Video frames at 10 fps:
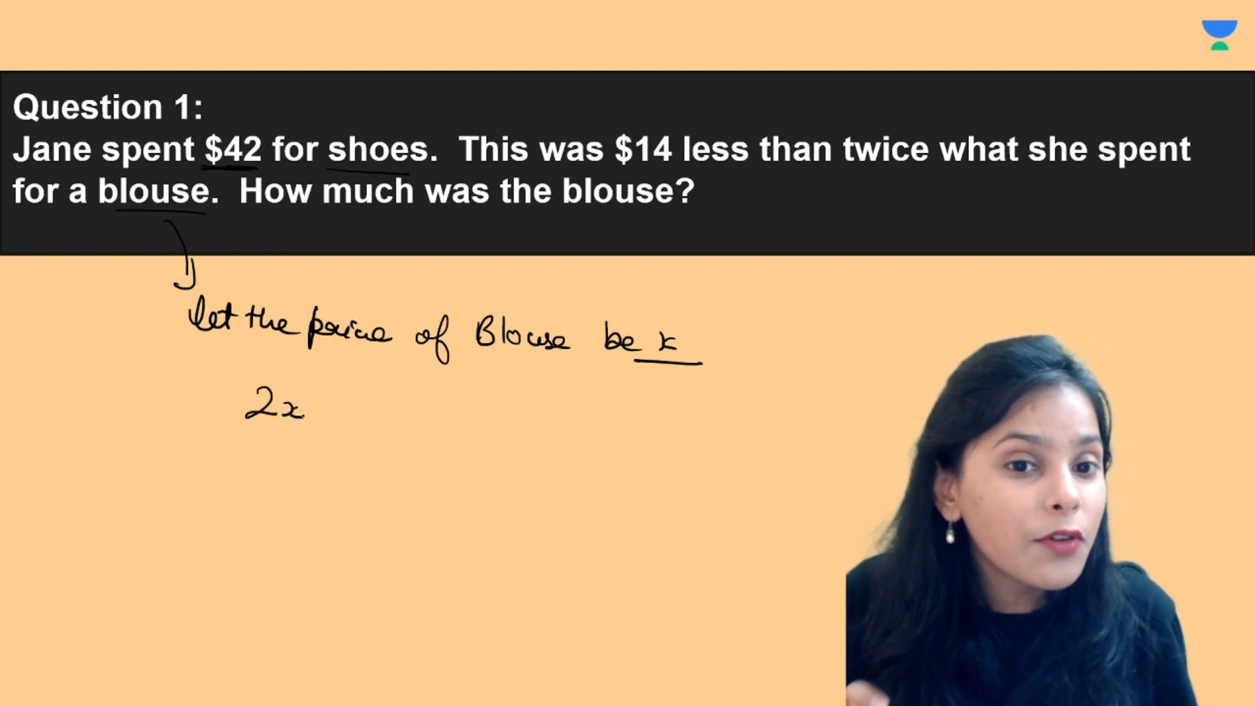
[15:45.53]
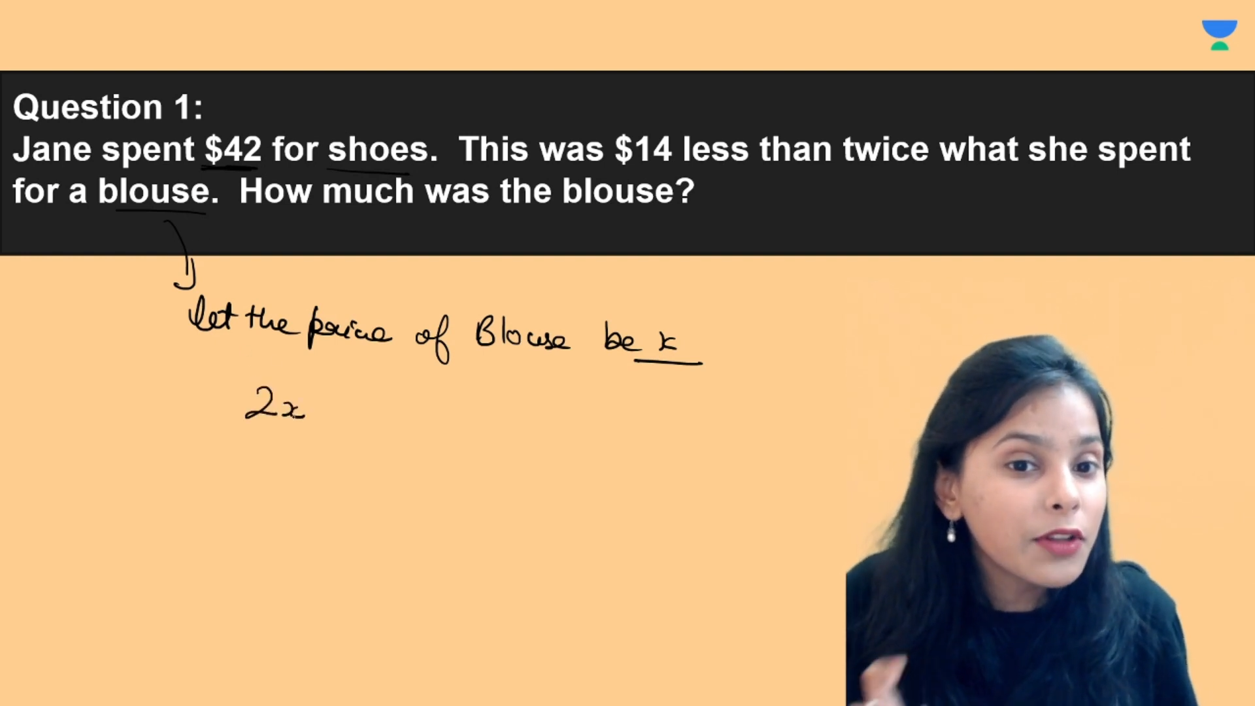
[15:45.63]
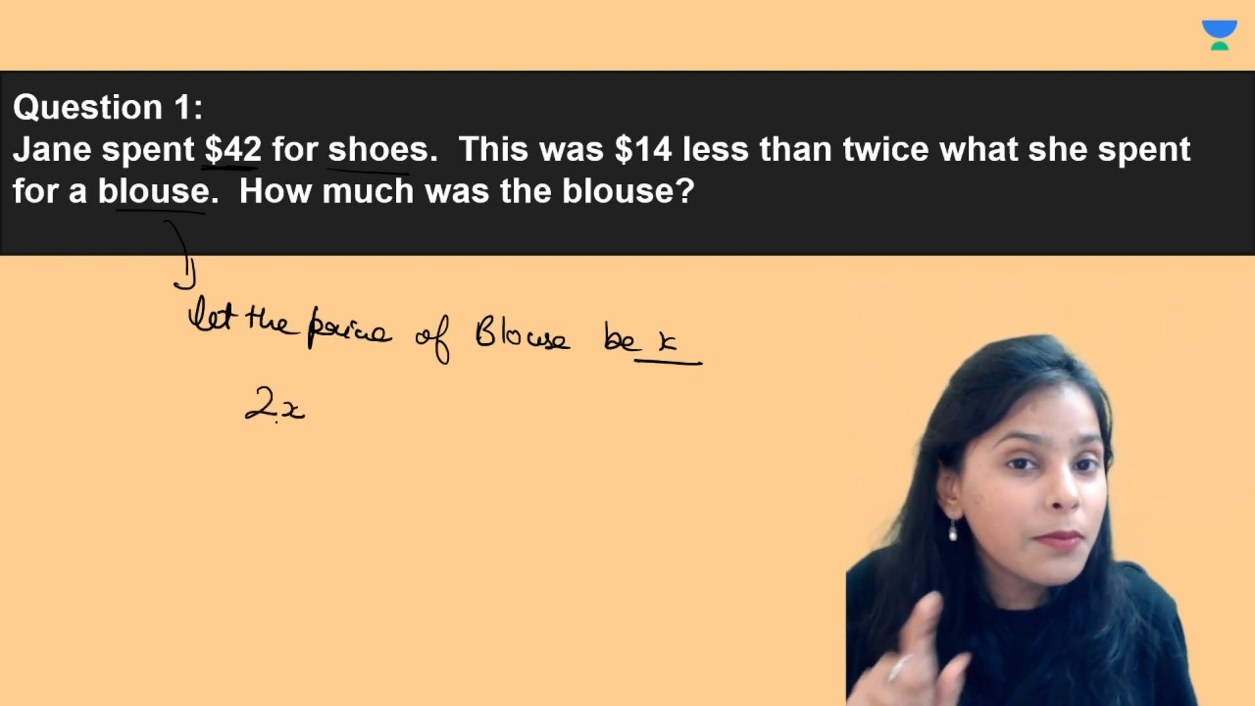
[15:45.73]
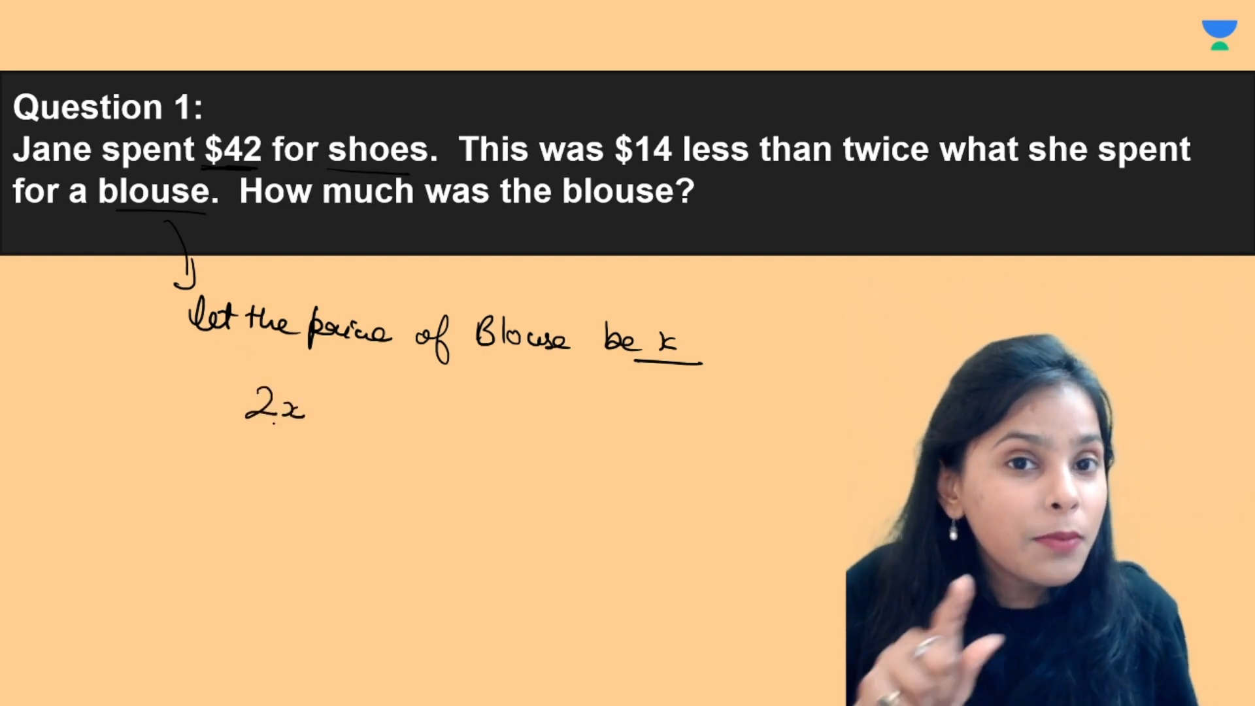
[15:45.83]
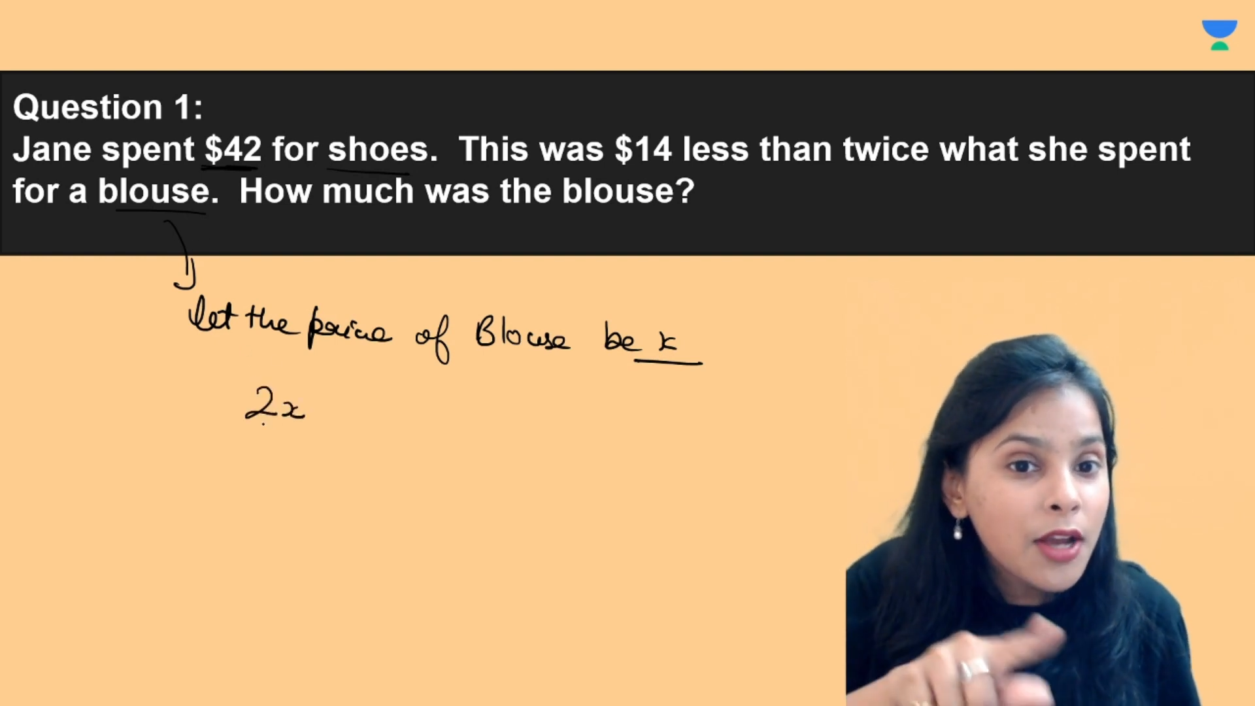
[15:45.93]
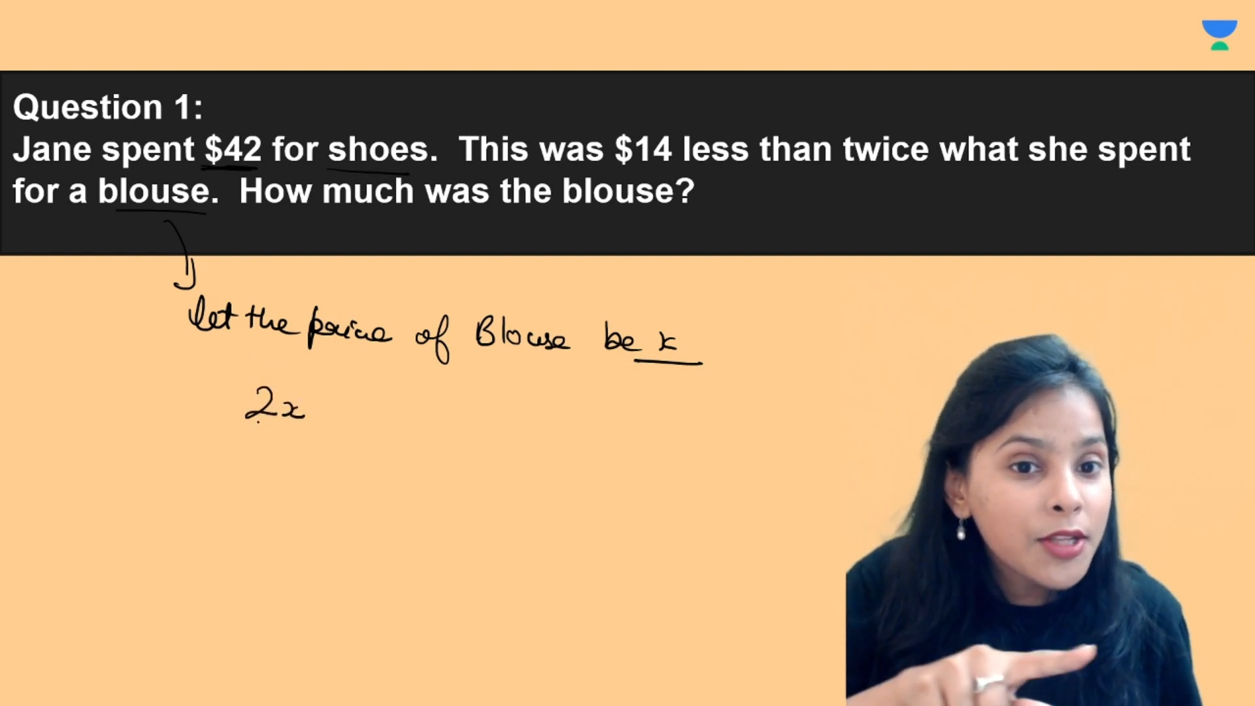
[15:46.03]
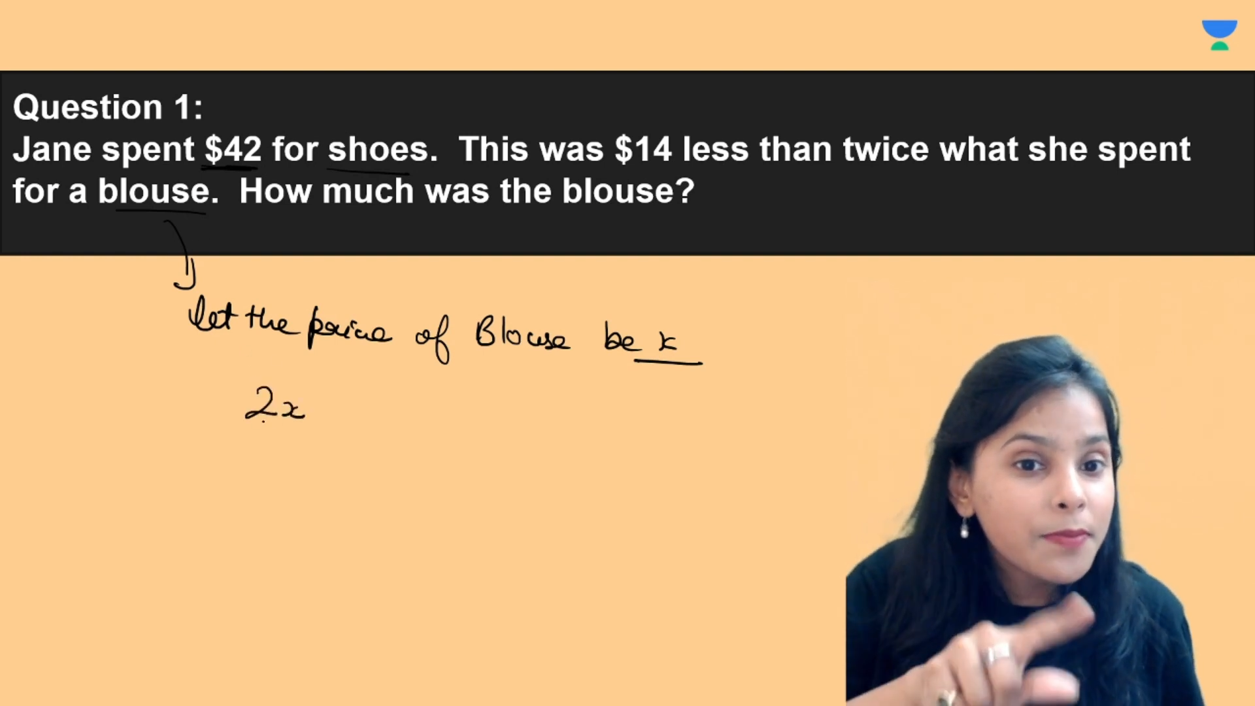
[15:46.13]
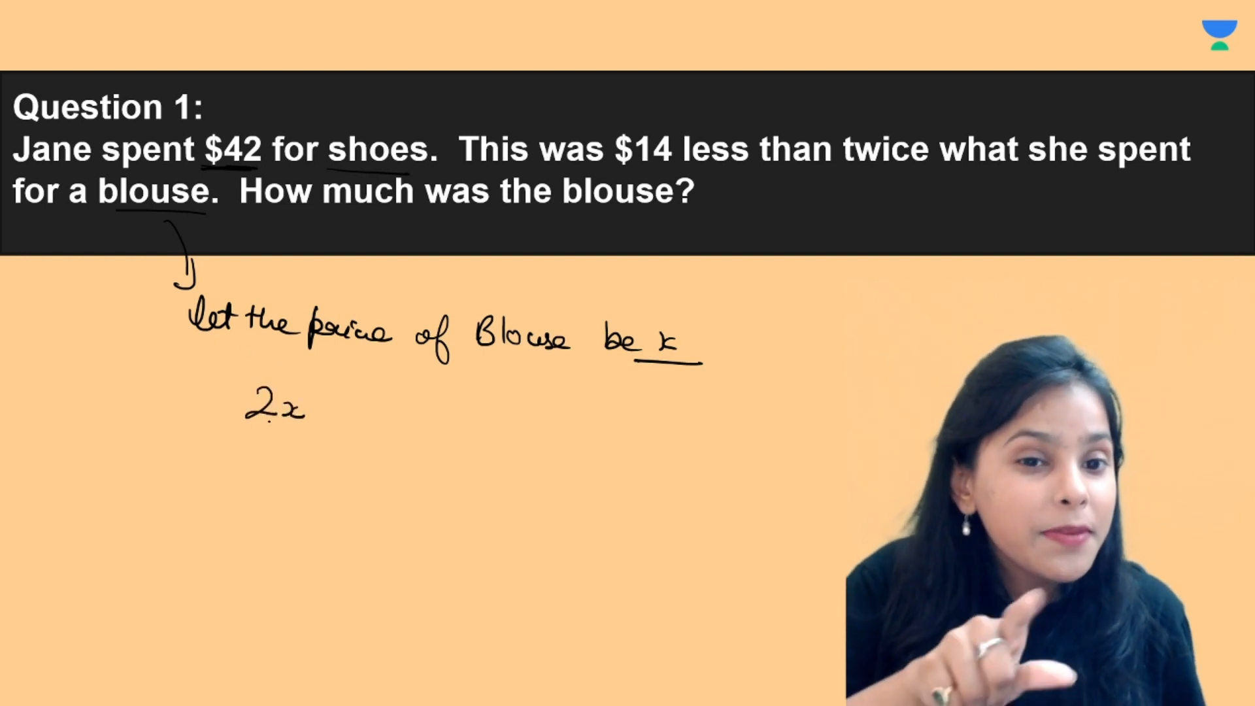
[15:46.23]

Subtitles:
for the blouse